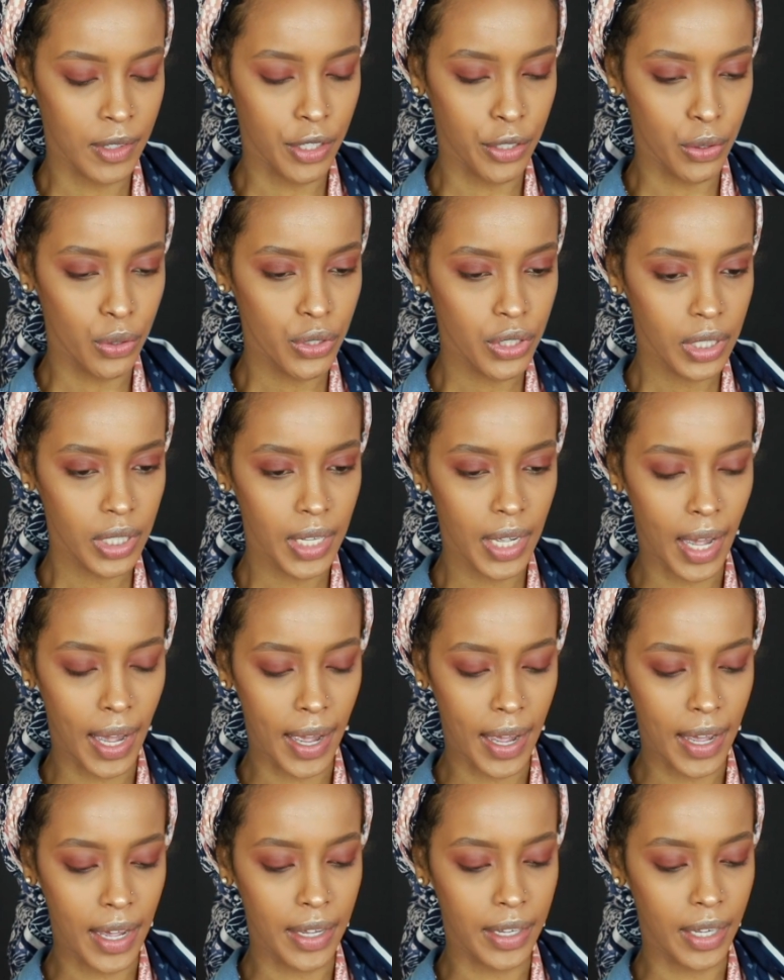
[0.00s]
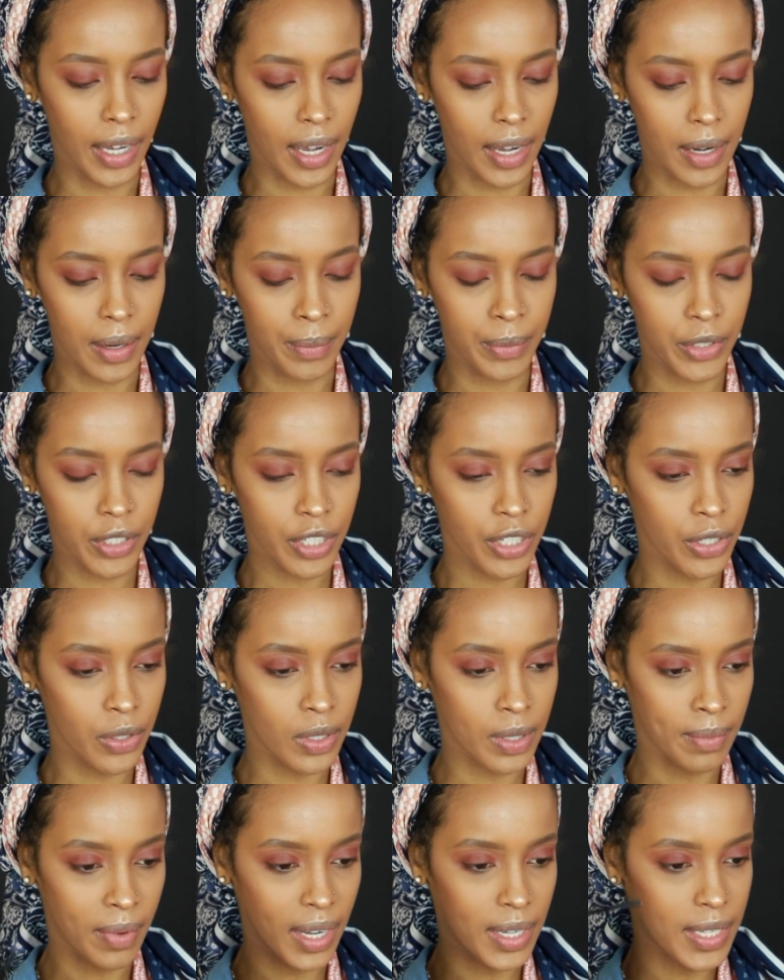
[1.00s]
Usually I just
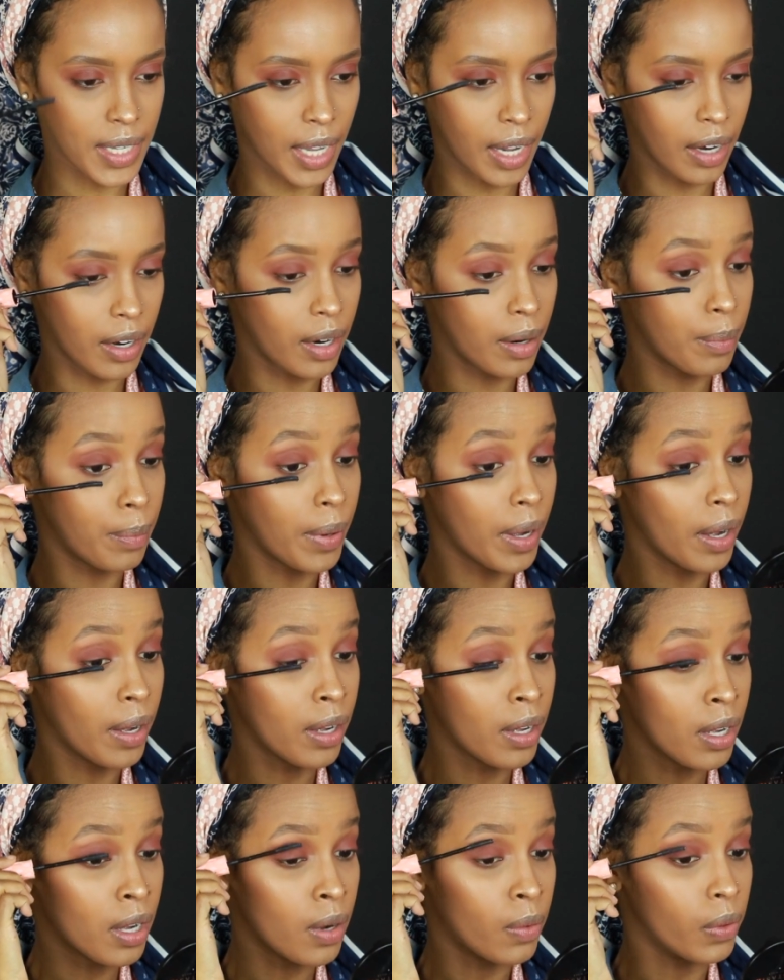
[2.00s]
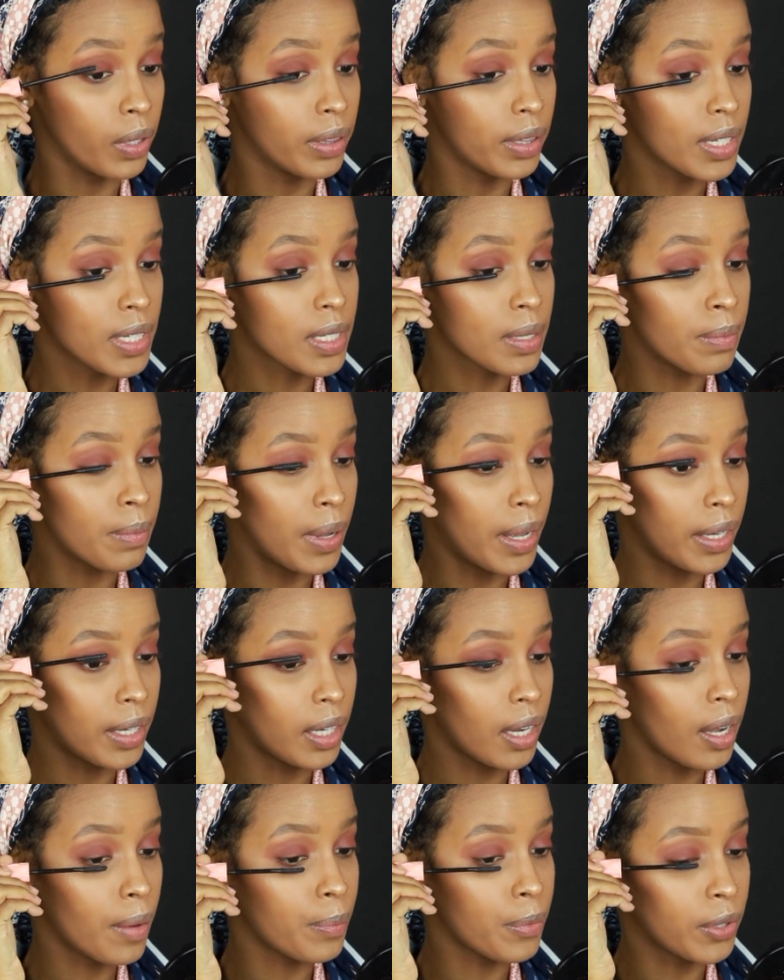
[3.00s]
use mascara, but with this
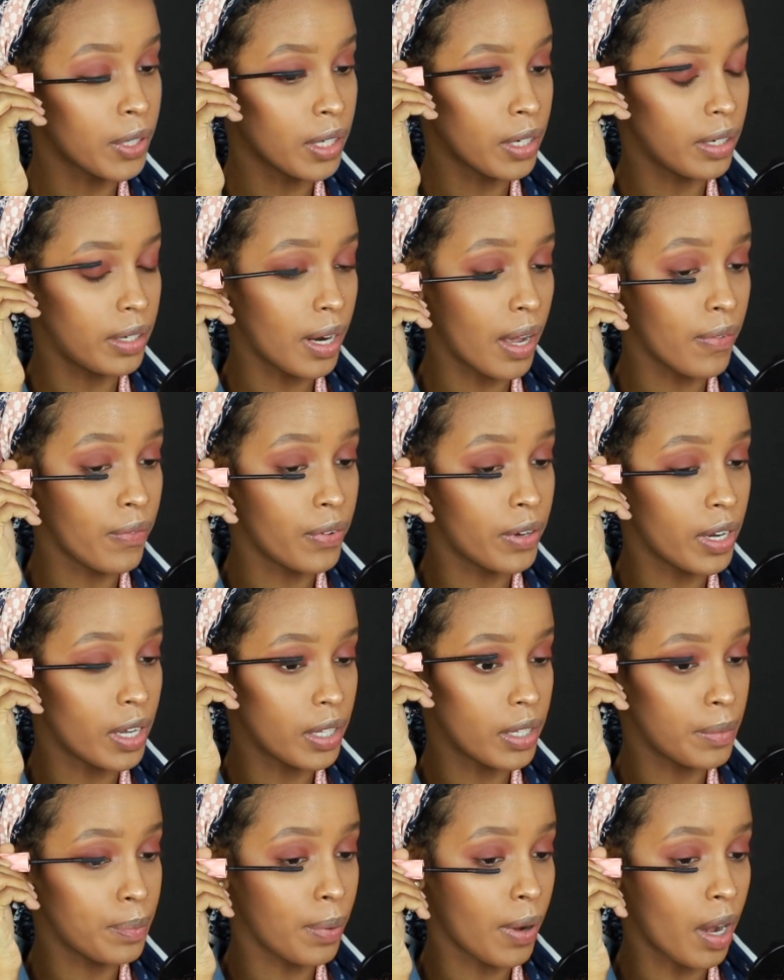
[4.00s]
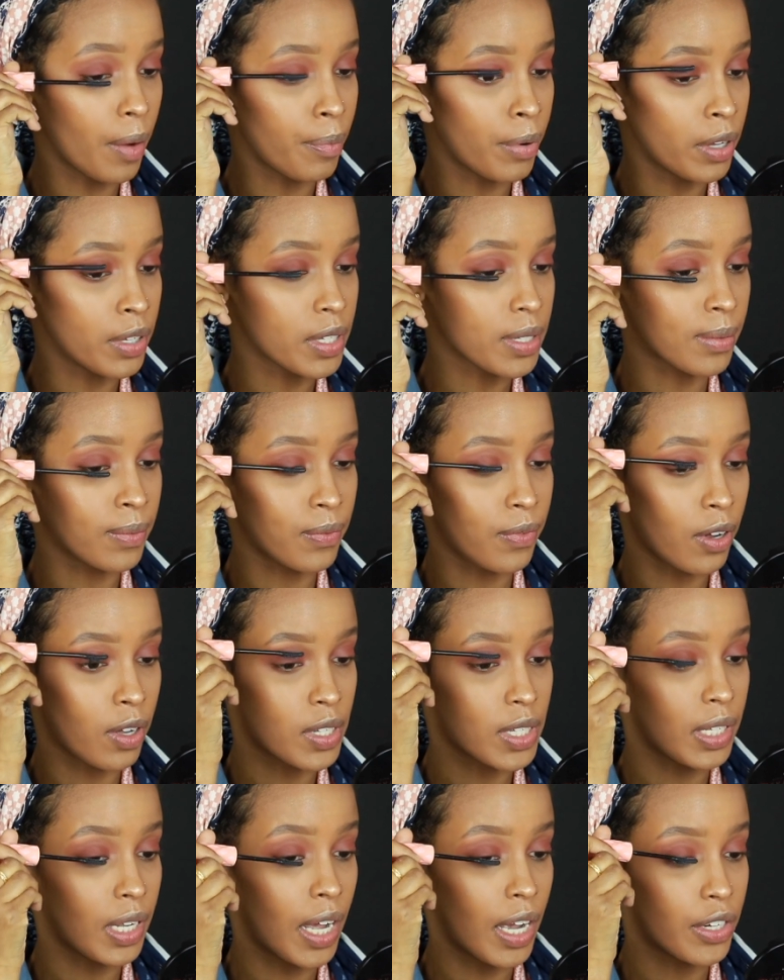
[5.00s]
makeup you can definitely pop on some
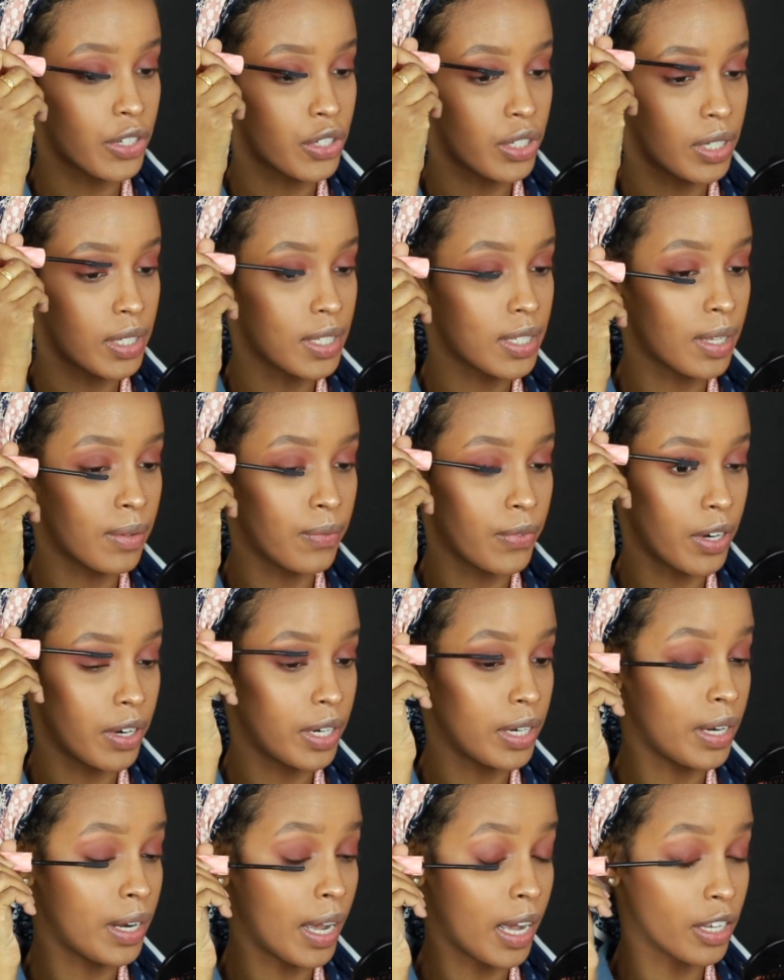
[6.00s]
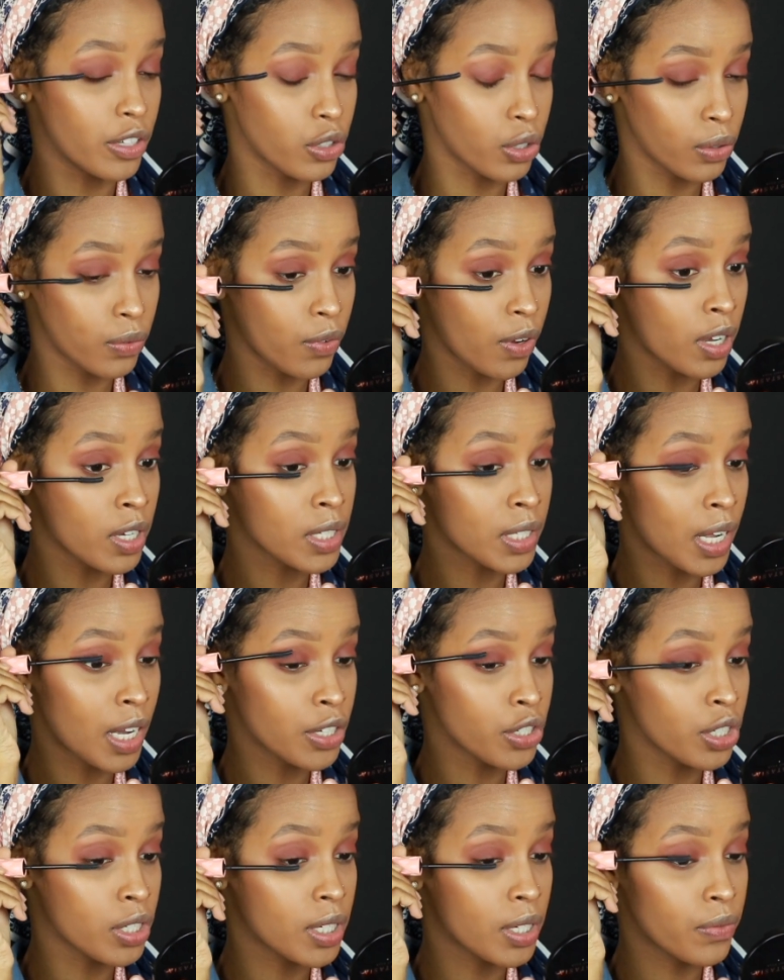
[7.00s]
false lashes, some very natural false
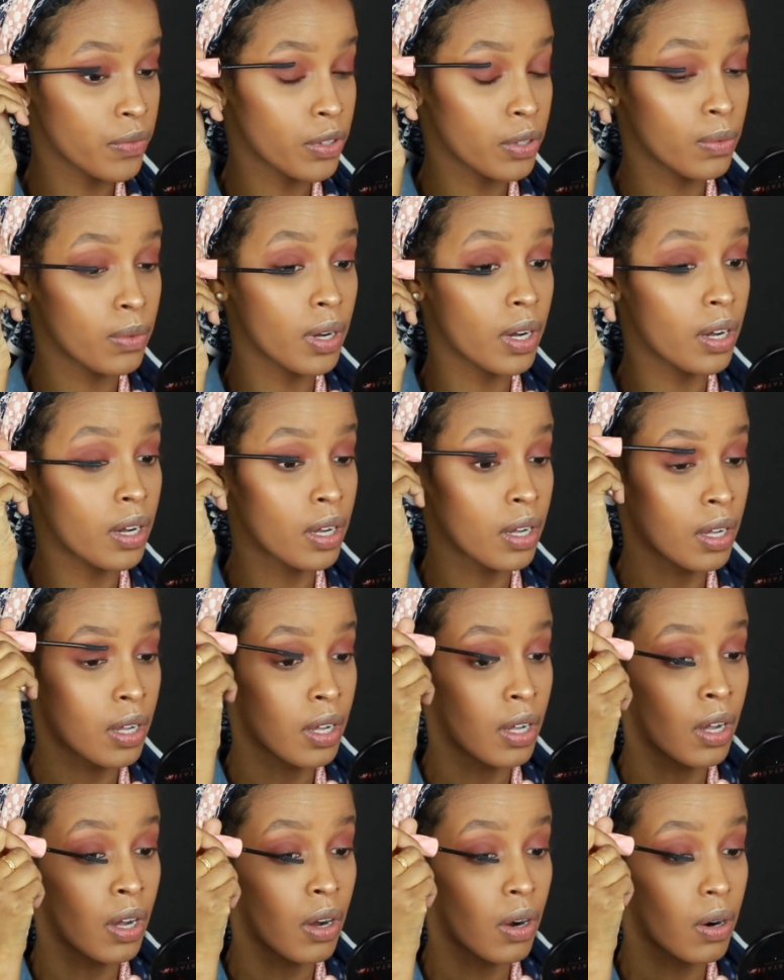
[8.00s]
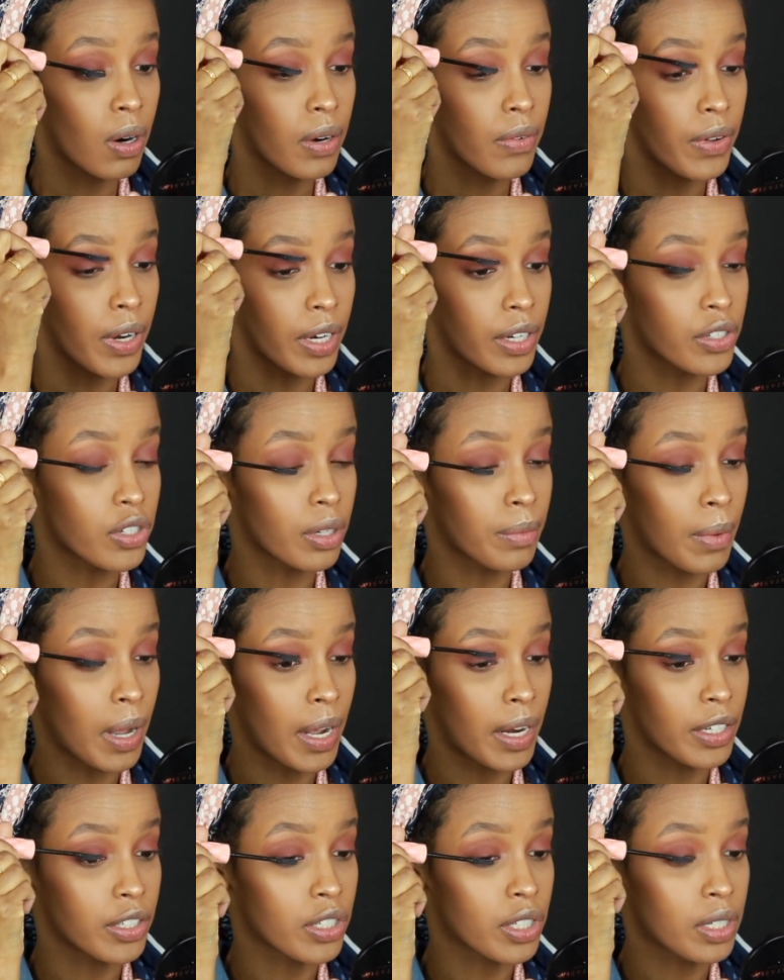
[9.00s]
lashes if you want, or very
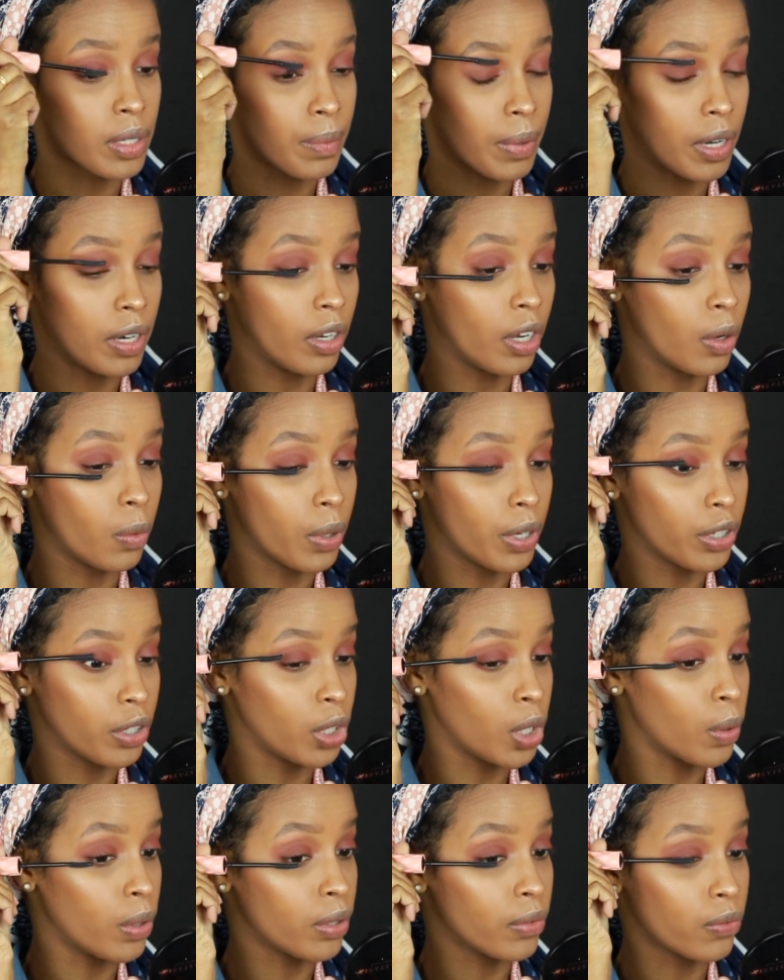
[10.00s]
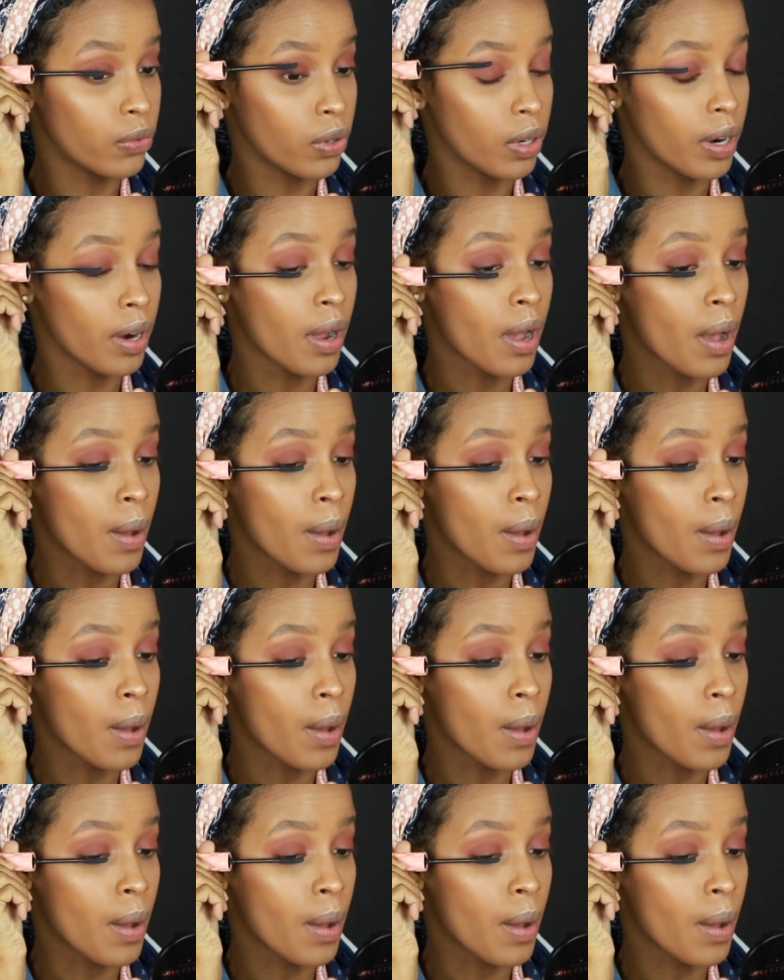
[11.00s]
dramatic, just depending on what you're going for.